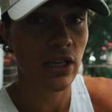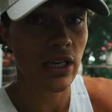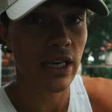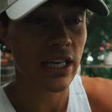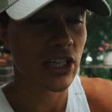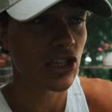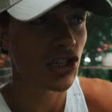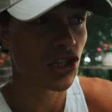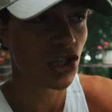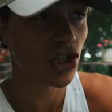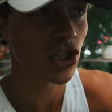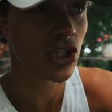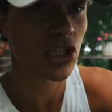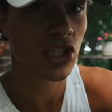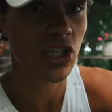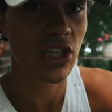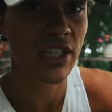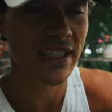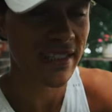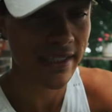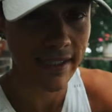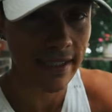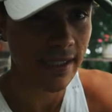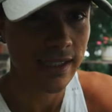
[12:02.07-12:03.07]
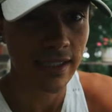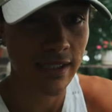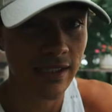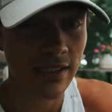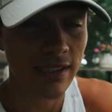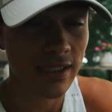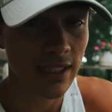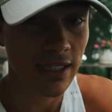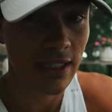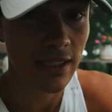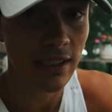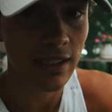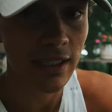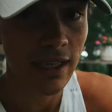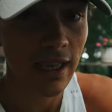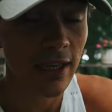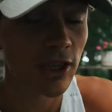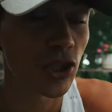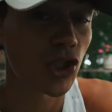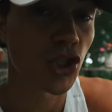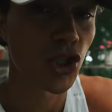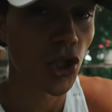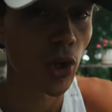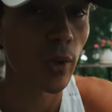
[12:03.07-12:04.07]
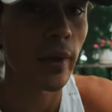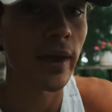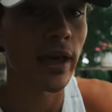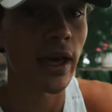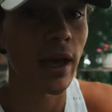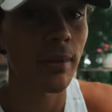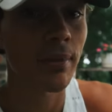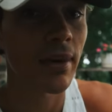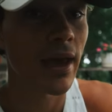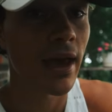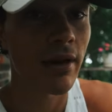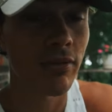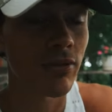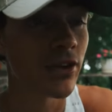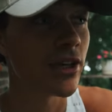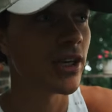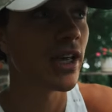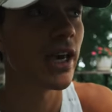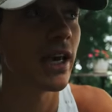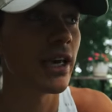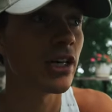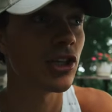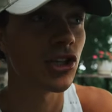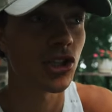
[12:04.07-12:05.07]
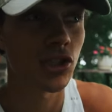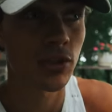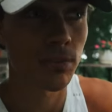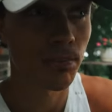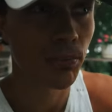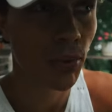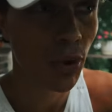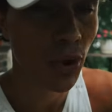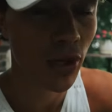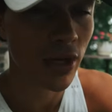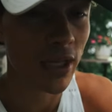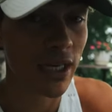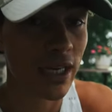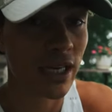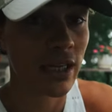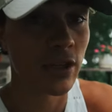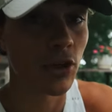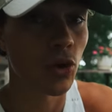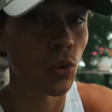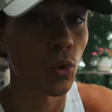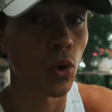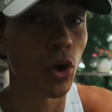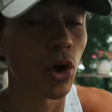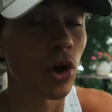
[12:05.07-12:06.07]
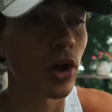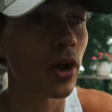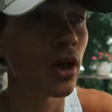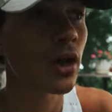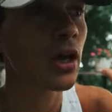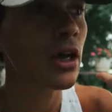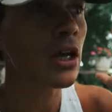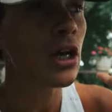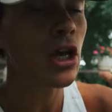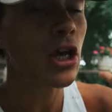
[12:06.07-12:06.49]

it's just consistency and showing up every day and just putting in the work.